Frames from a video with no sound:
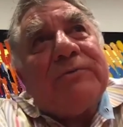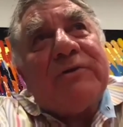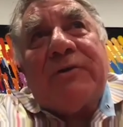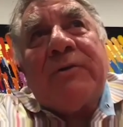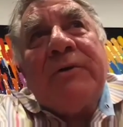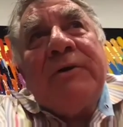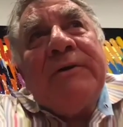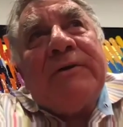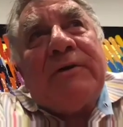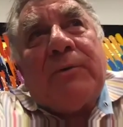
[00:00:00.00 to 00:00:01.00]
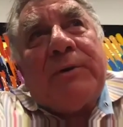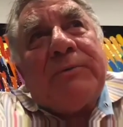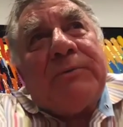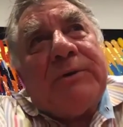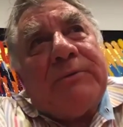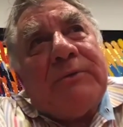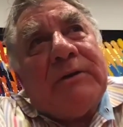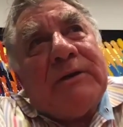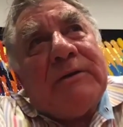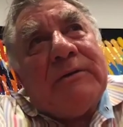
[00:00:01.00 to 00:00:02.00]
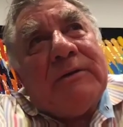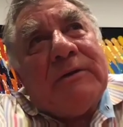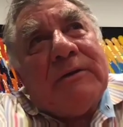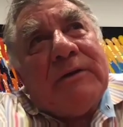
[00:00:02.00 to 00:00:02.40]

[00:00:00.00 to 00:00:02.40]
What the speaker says: So, when